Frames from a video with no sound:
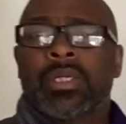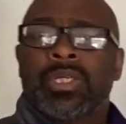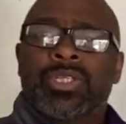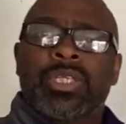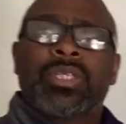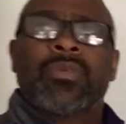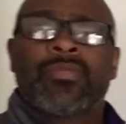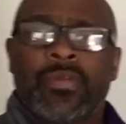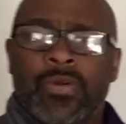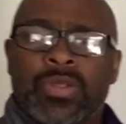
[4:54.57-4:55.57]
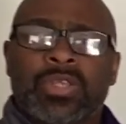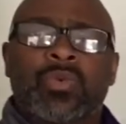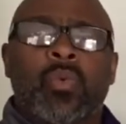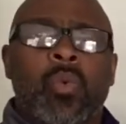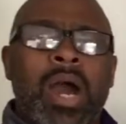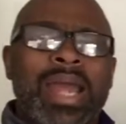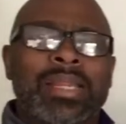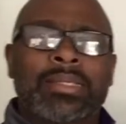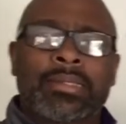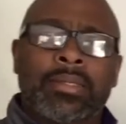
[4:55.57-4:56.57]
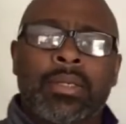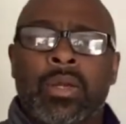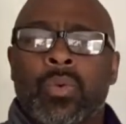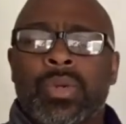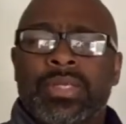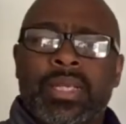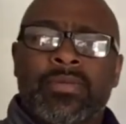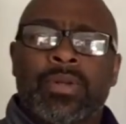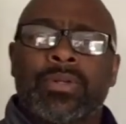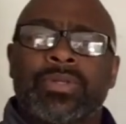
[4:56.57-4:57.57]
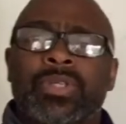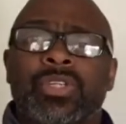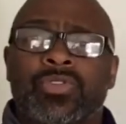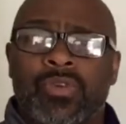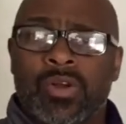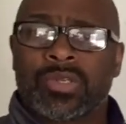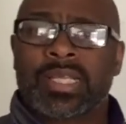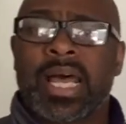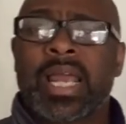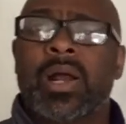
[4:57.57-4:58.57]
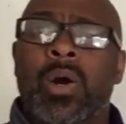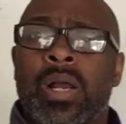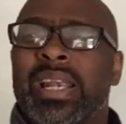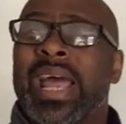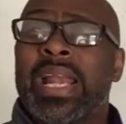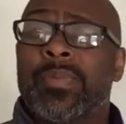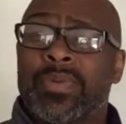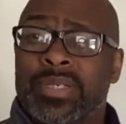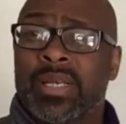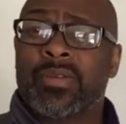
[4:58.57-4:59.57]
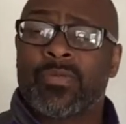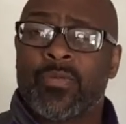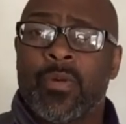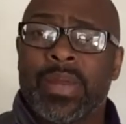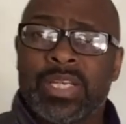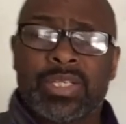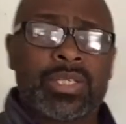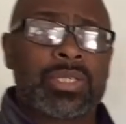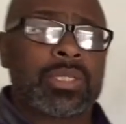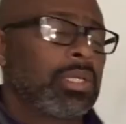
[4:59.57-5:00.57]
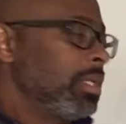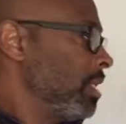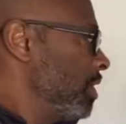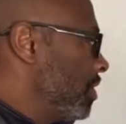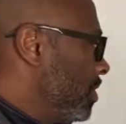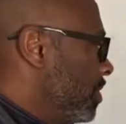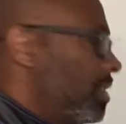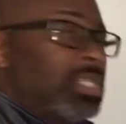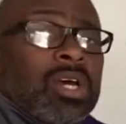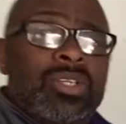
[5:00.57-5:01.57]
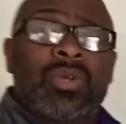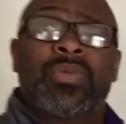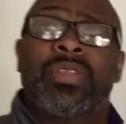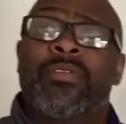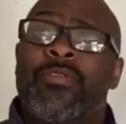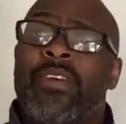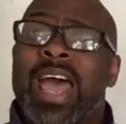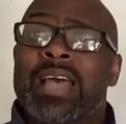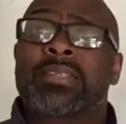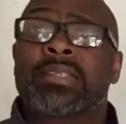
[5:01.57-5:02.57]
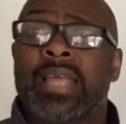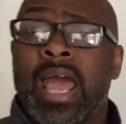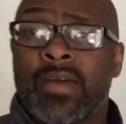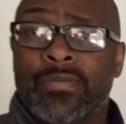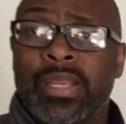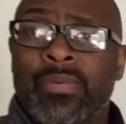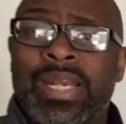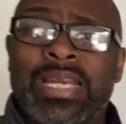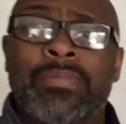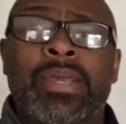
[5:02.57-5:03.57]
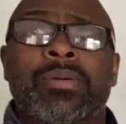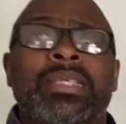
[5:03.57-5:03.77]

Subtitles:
She is the furthest, widest receiver to the strong side on 90% of the formations. She's also the fastest athlete. We need to be able to